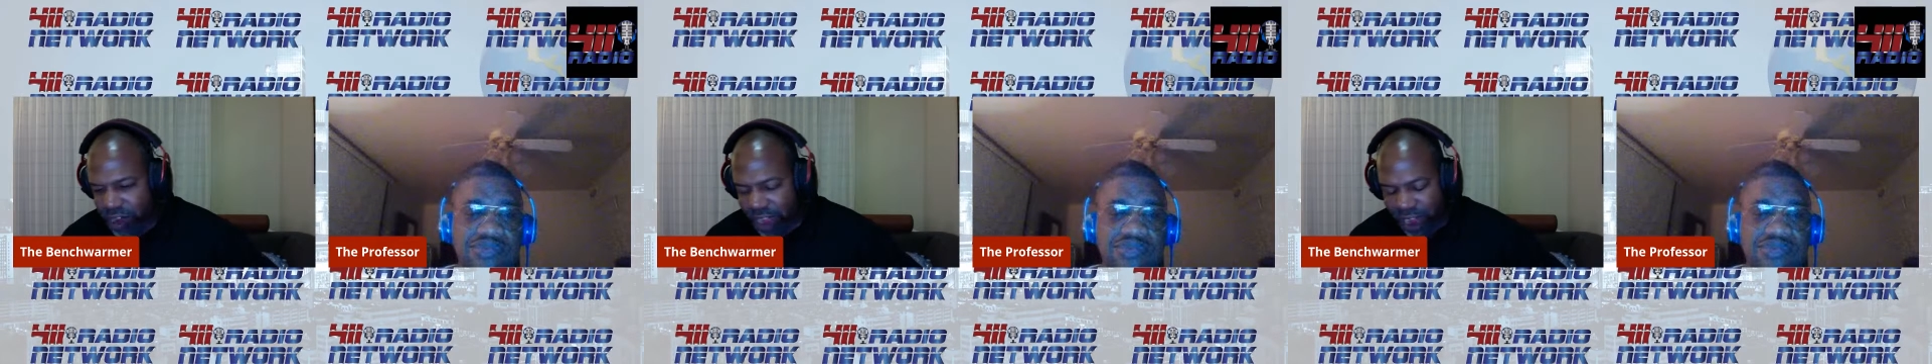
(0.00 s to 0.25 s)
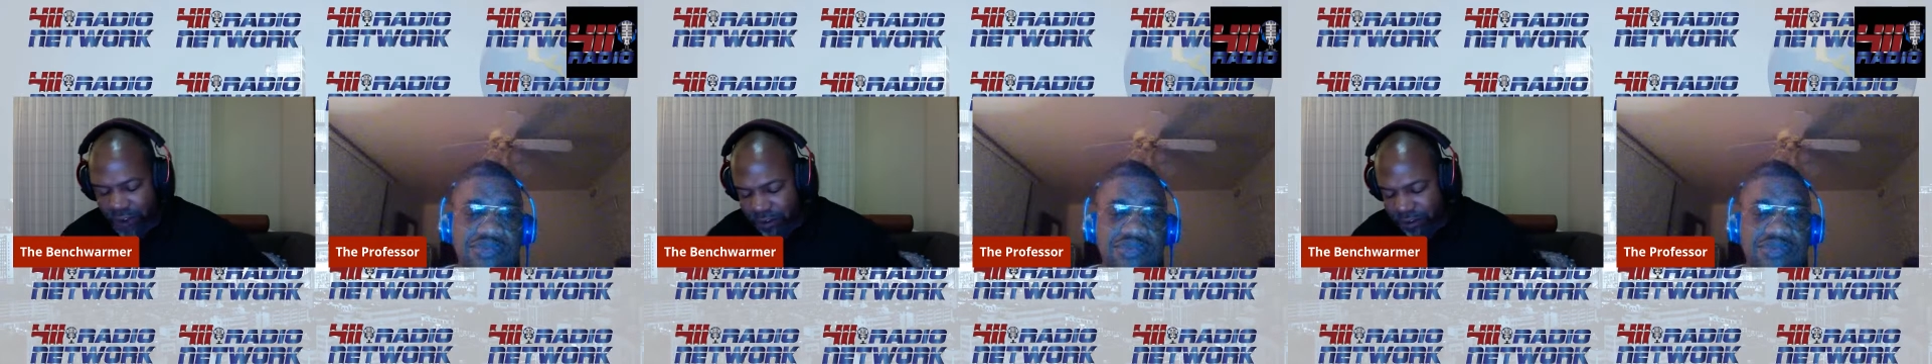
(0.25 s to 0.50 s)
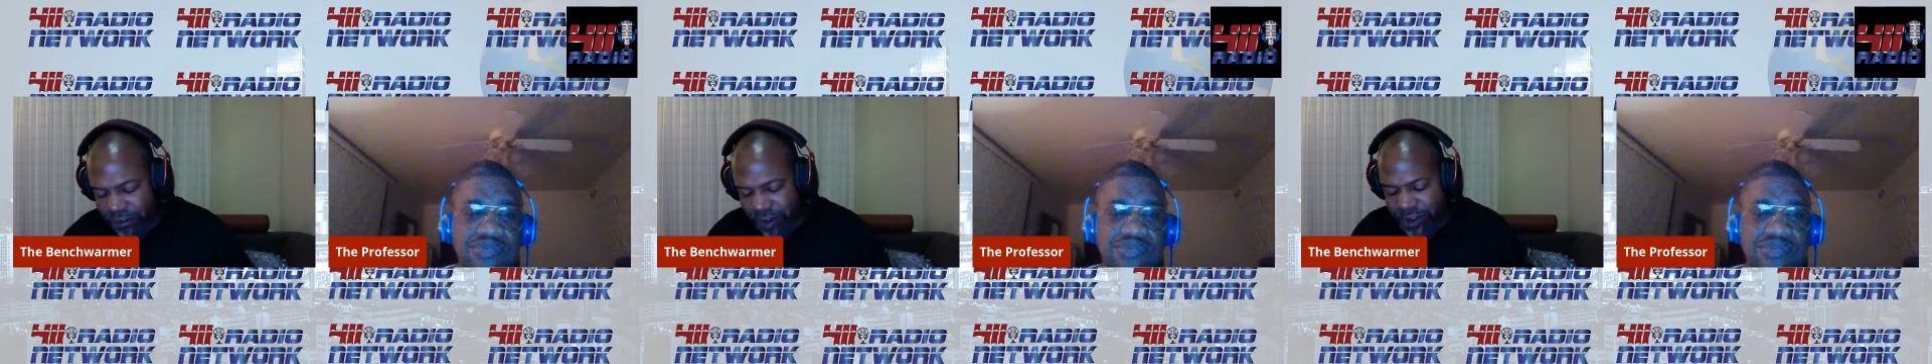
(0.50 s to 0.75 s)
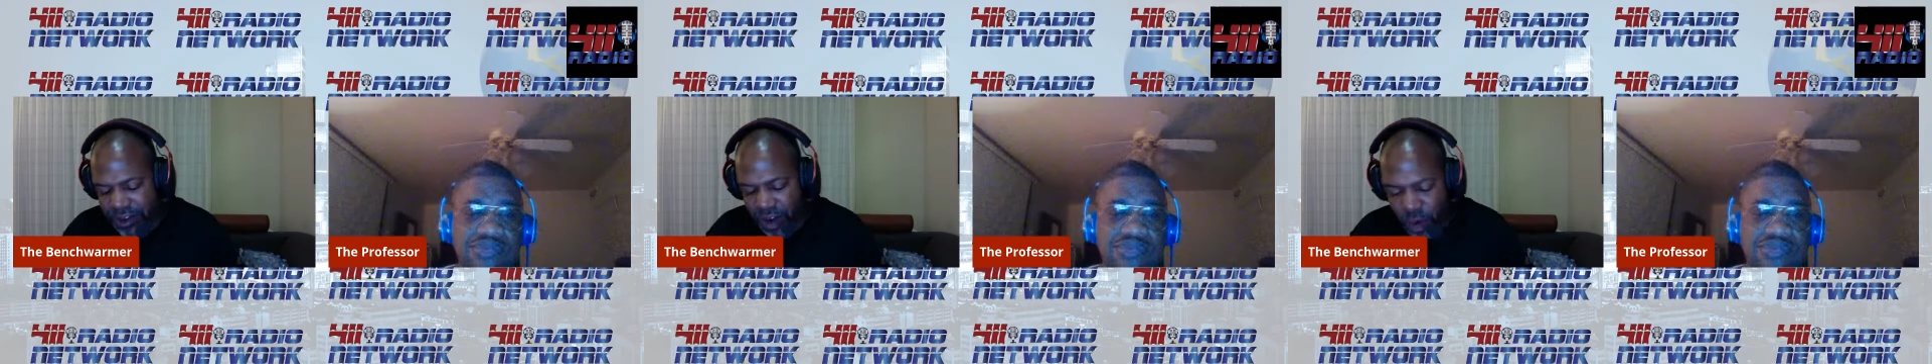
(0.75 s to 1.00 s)
a lot of run
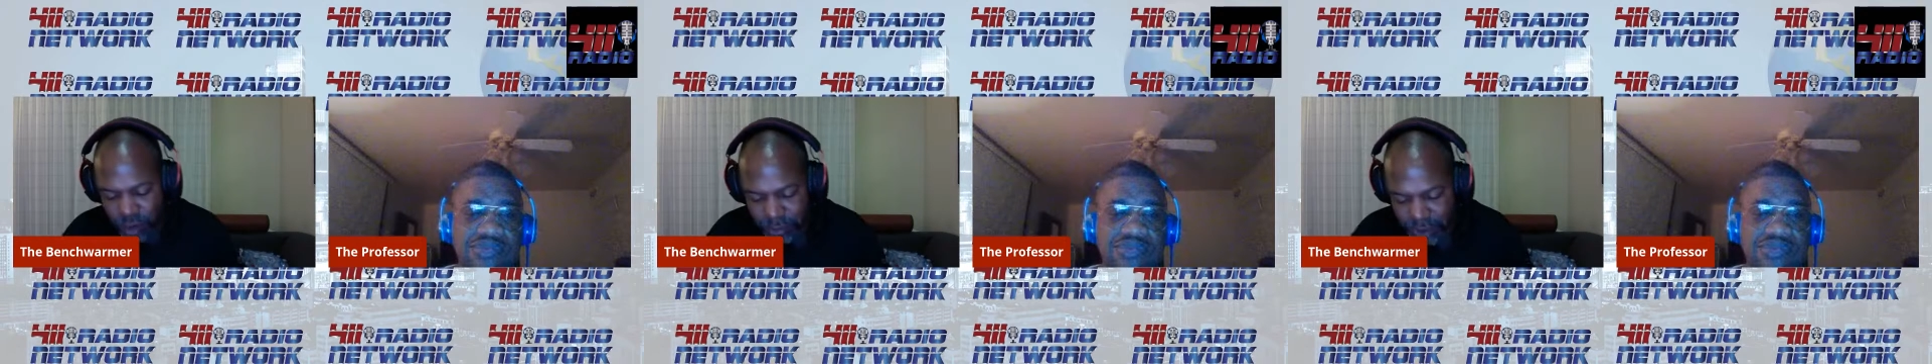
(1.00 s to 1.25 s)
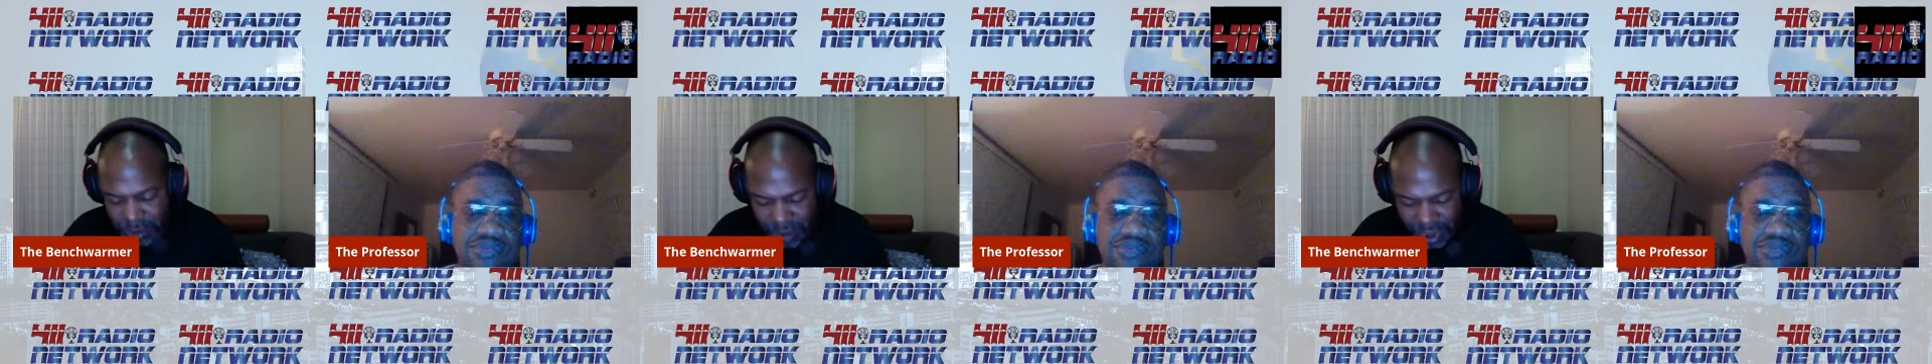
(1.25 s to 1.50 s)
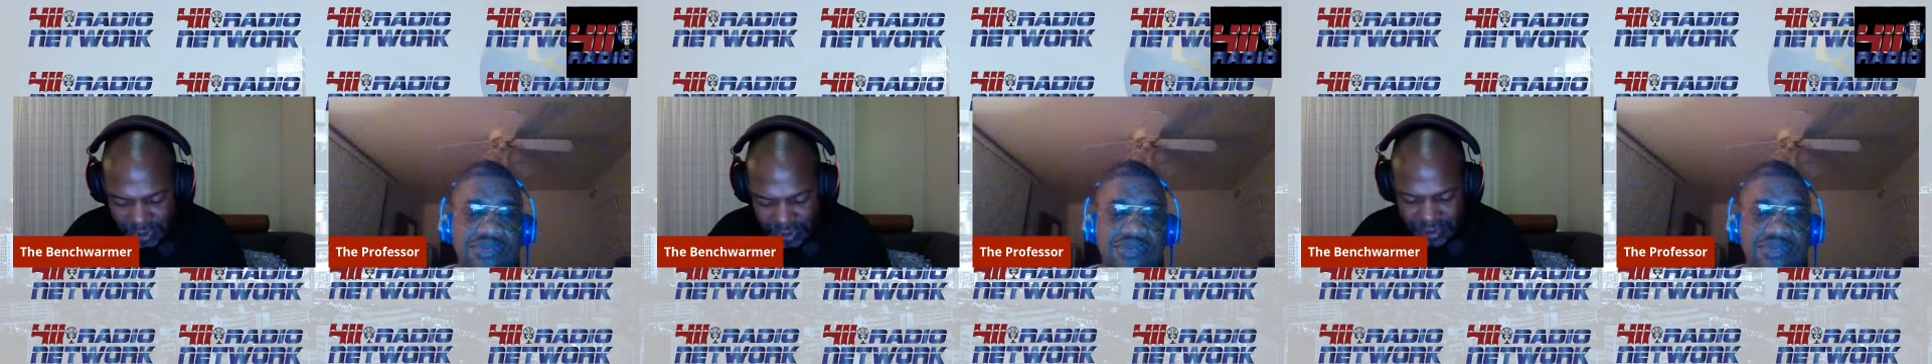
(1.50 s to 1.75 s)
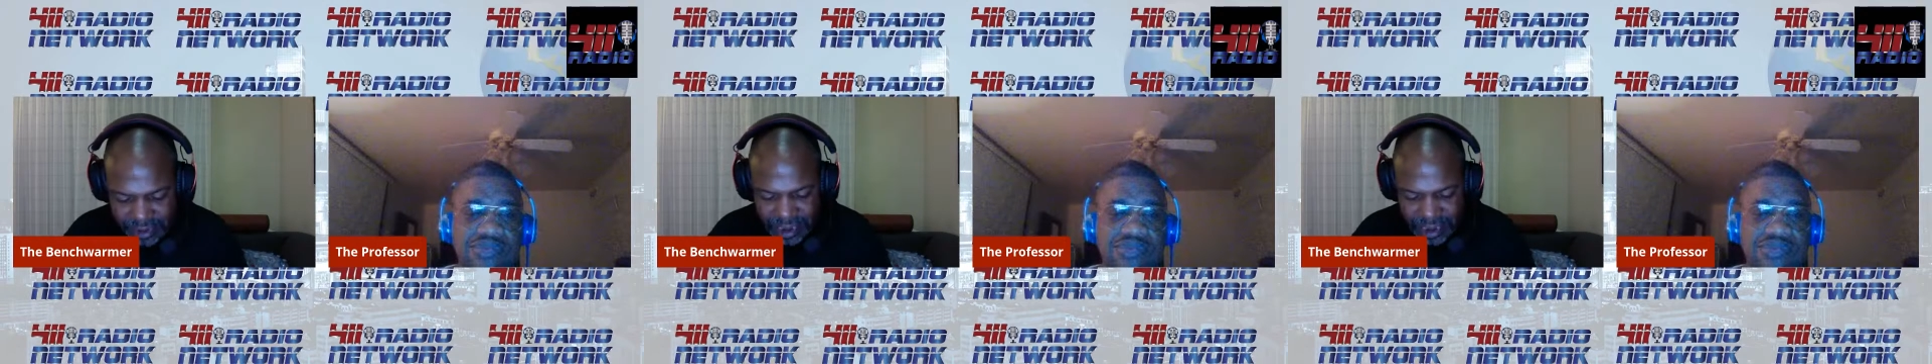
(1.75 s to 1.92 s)
around. You hold him in the pocket,